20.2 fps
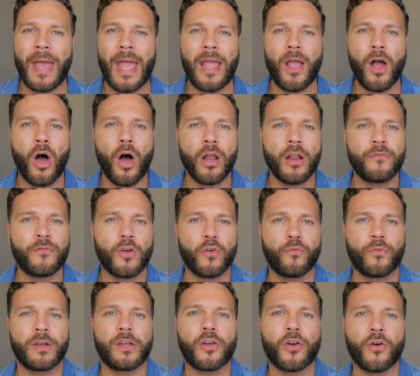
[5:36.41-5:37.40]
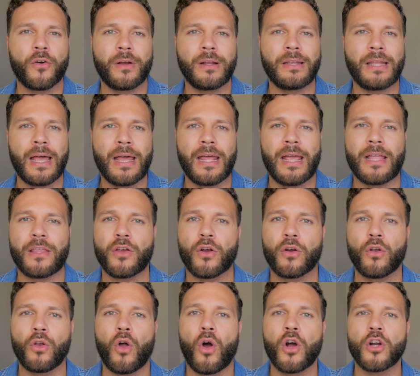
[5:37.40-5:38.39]
Pay all of your recurring debt and
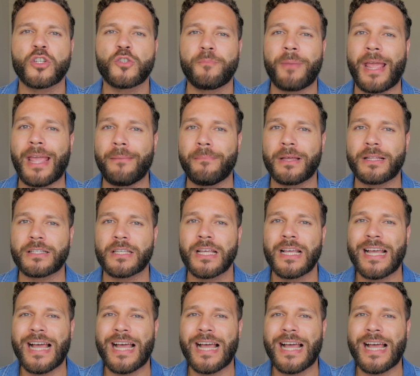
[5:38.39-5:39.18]
your large payments